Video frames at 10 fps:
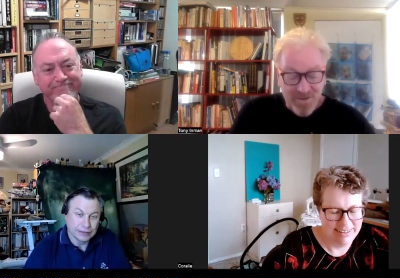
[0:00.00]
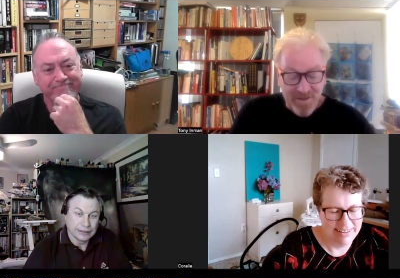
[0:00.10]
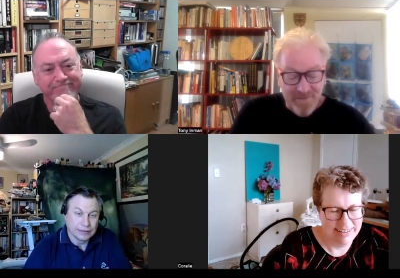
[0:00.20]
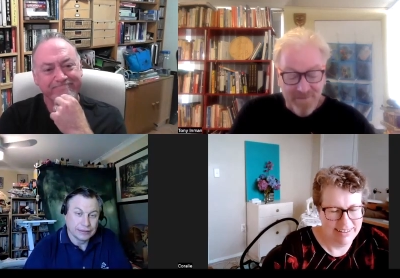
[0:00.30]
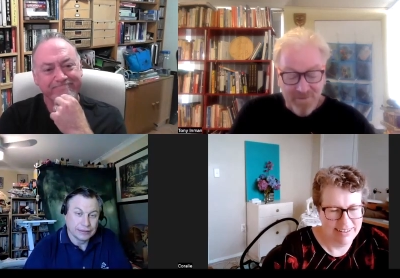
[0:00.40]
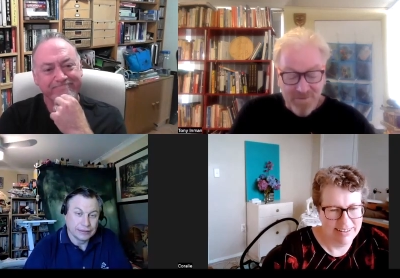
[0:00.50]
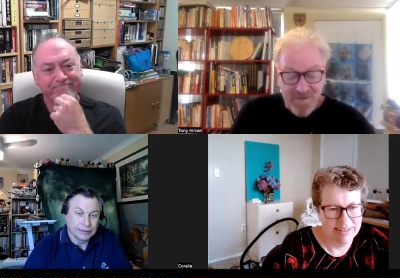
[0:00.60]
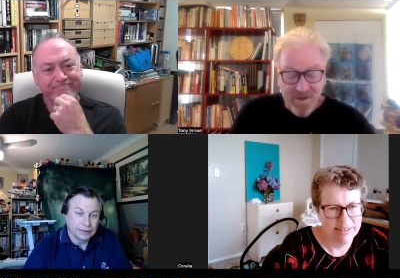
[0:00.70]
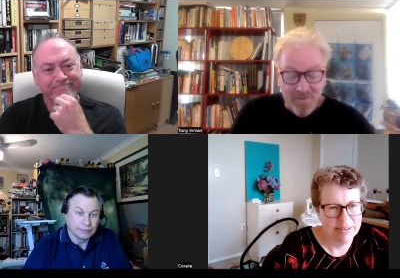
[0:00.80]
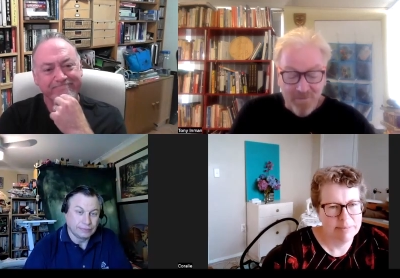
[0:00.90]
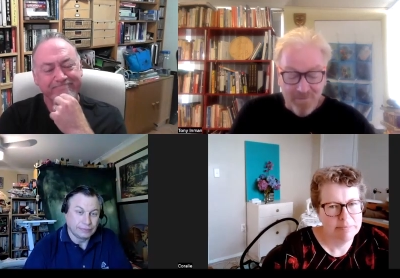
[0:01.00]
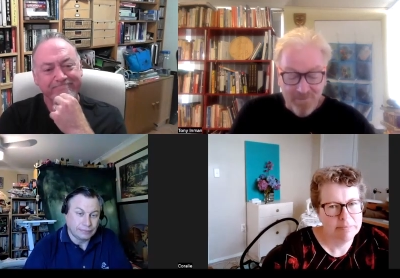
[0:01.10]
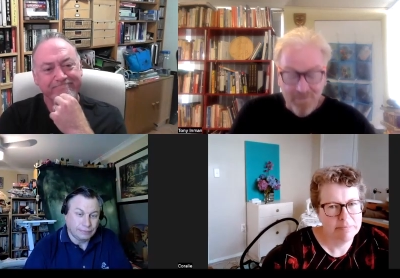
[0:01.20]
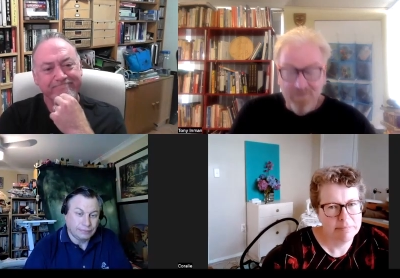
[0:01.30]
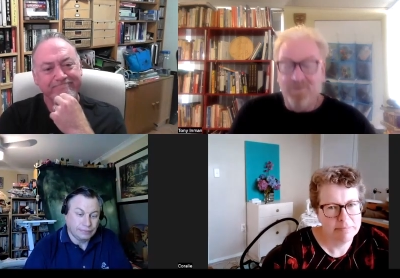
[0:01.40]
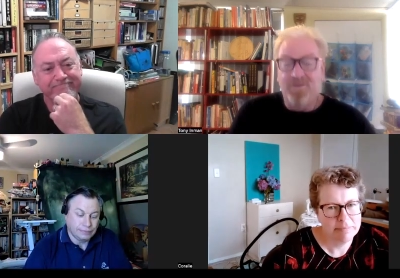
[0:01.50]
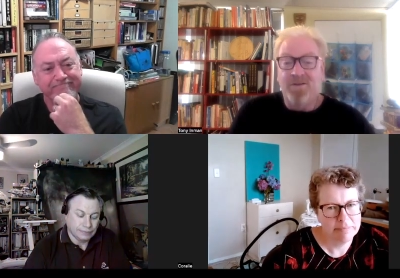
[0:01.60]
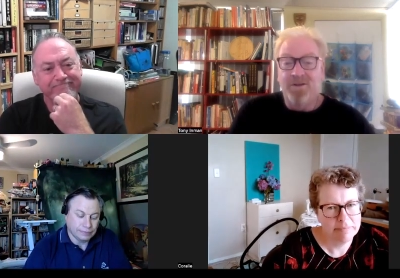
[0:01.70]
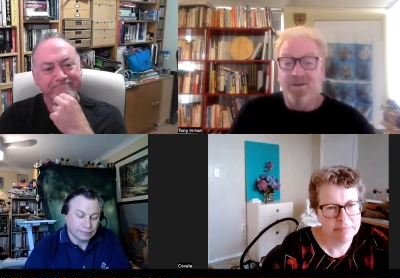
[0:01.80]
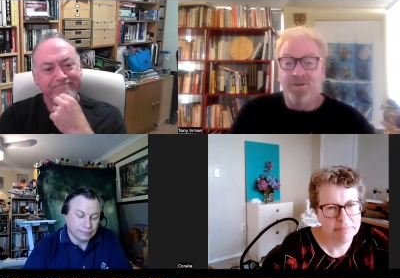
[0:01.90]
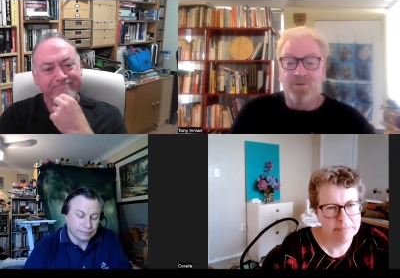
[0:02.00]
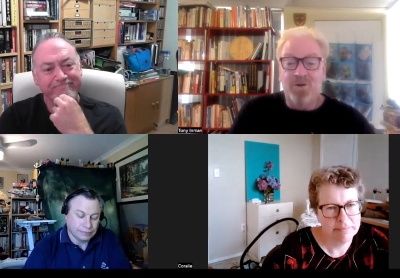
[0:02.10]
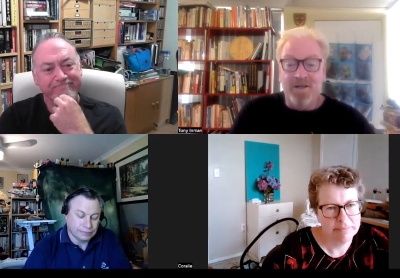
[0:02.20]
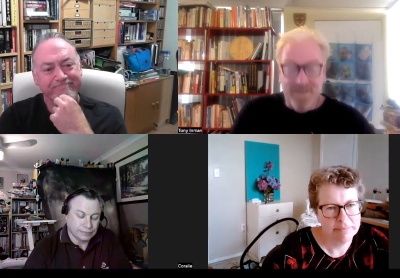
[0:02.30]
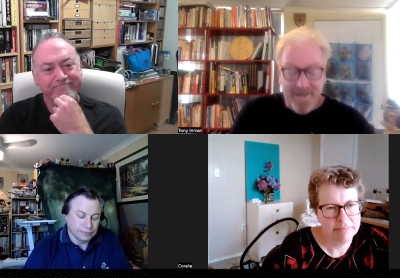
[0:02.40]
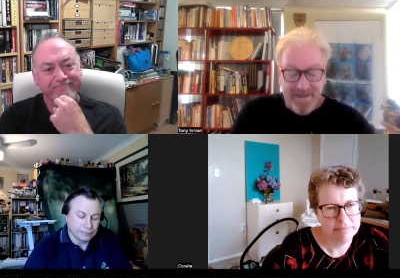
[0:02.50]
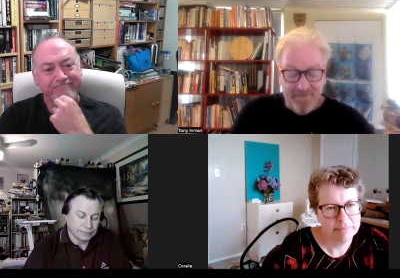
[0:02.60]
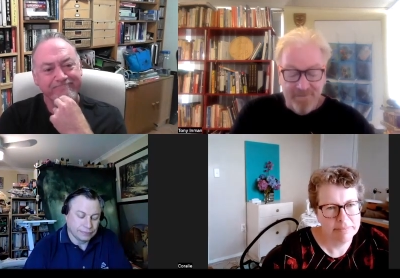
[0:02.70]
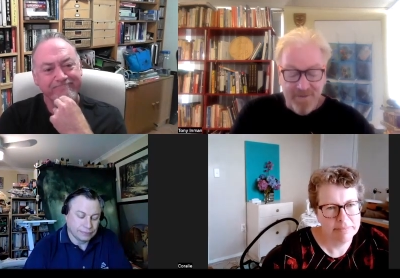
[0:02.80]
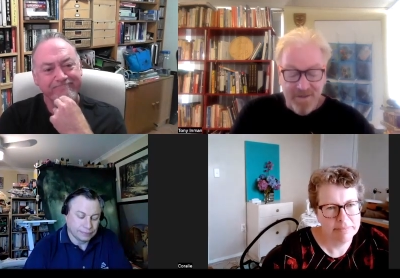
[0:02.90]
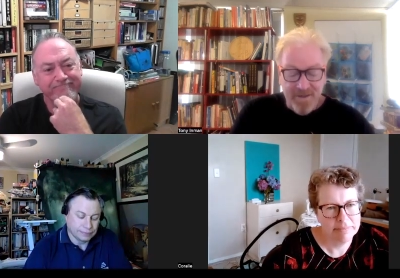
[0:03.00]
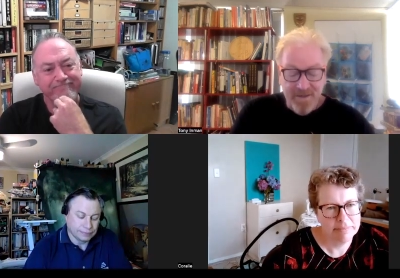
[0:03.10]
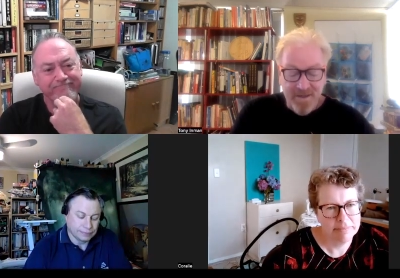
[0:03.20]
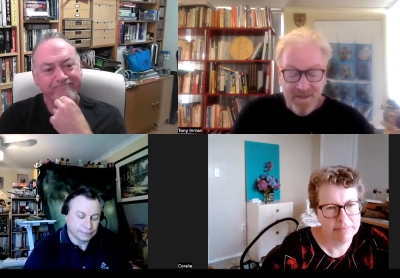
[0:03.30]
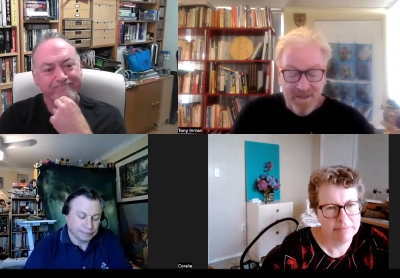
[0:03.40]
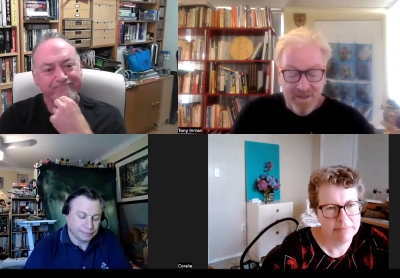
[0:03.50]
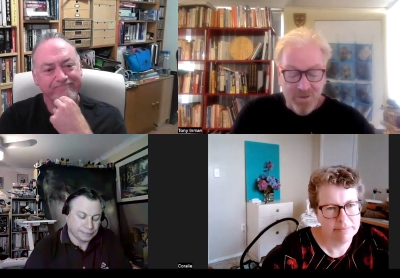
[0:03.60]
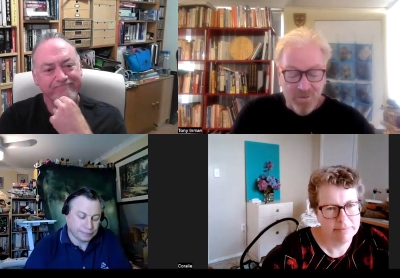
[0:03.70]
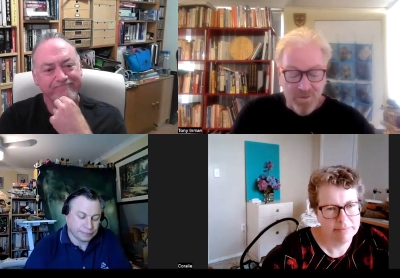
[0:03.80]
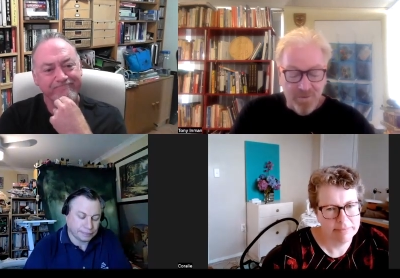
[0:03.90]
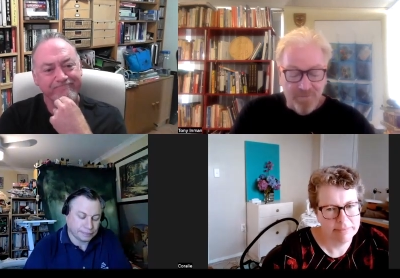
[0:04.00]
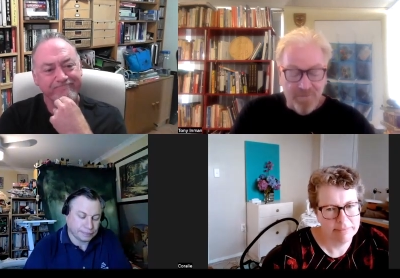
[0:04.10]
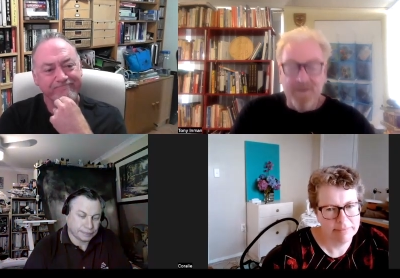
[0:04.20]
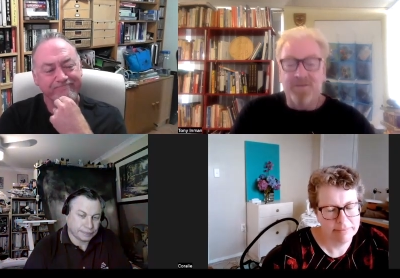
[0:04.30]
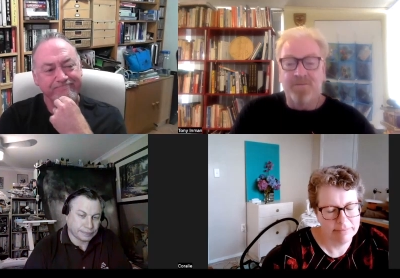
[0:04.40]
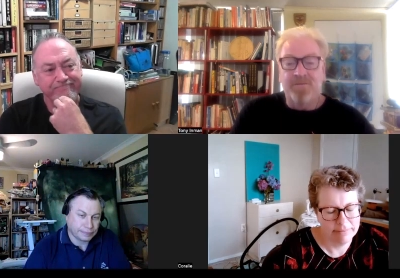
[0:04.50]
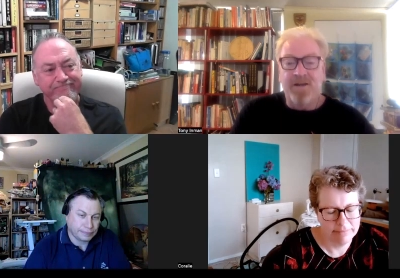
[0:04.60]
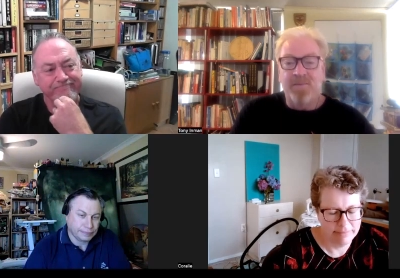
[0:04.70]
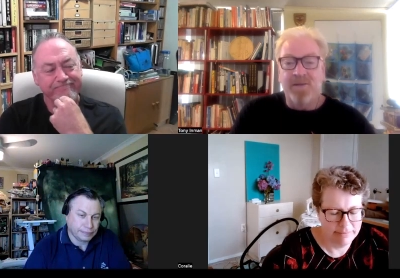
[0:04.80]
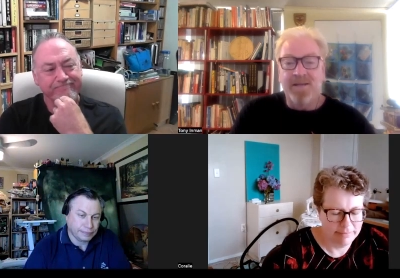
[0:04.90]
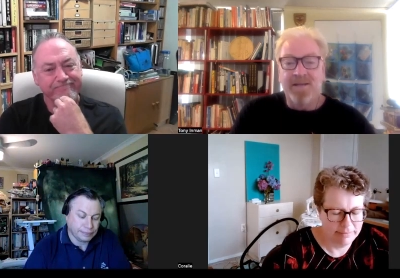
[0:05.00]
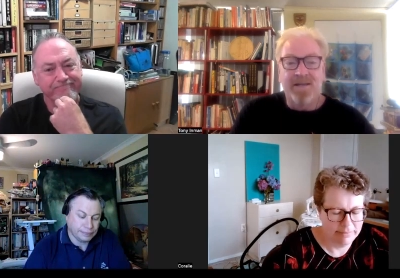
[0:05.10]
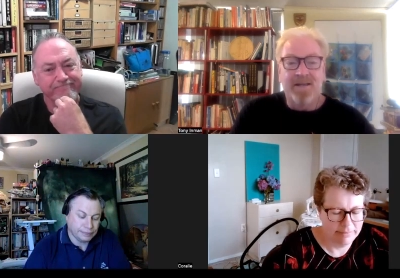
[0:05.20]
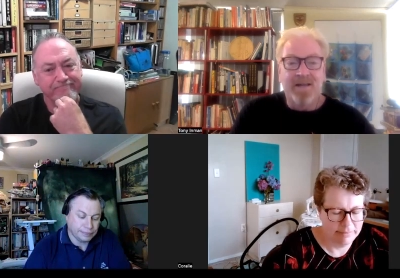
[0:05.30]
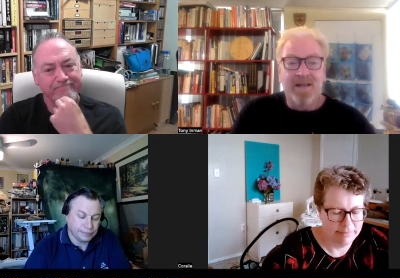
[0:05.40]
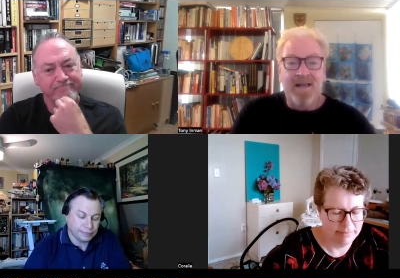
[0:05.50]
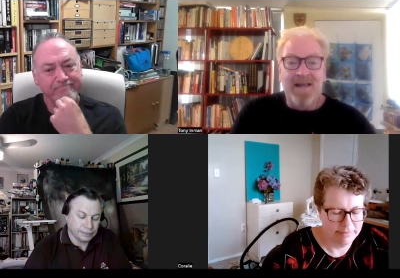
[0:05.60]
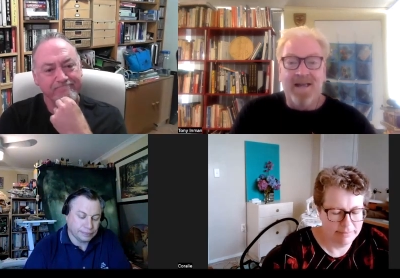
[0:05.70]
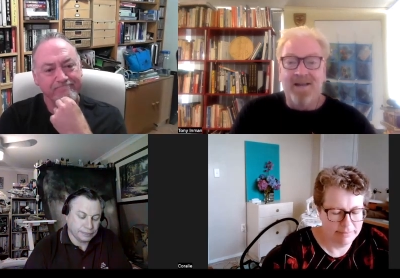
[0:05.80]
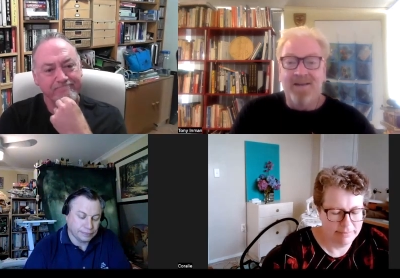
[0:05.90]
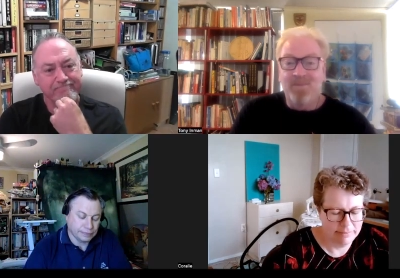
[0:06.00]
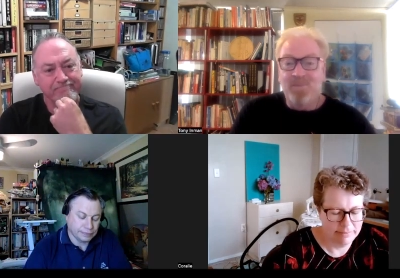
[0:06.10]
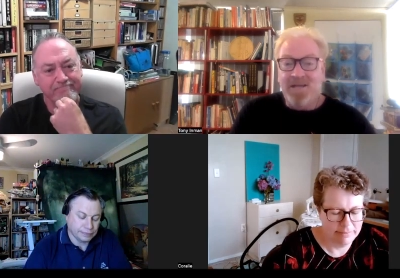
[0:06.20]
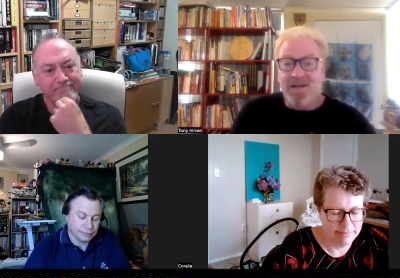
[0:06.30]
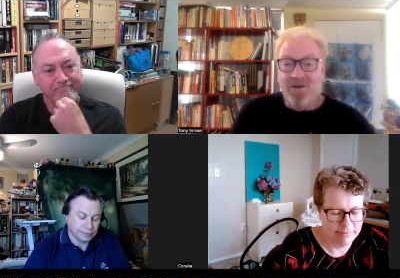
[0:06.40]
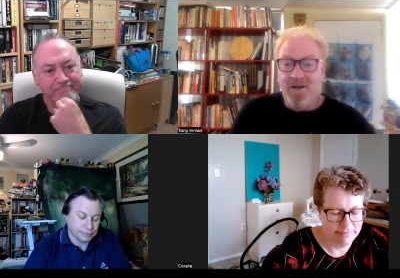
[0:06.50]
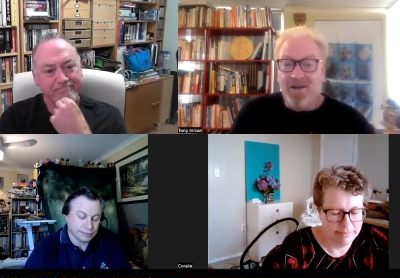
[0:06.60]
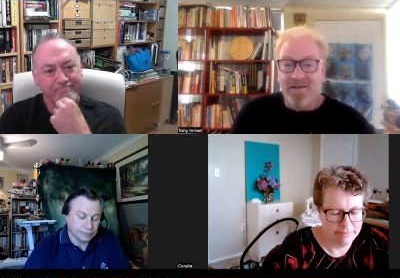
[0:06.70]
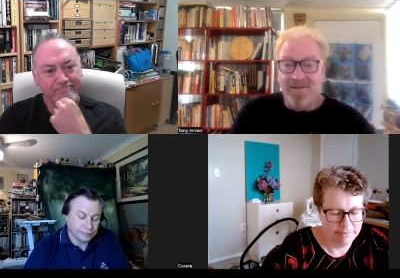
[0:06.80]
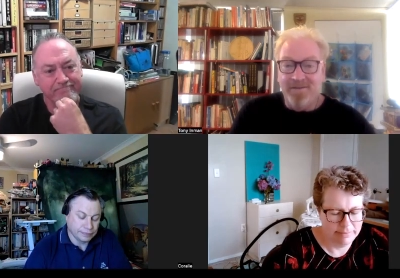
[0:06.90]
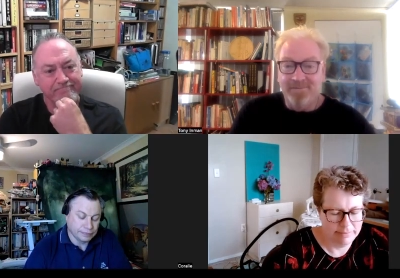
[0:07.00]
Speaker 1: to love yourself. Try to have fun. Enjoy your friends and family. And be kind.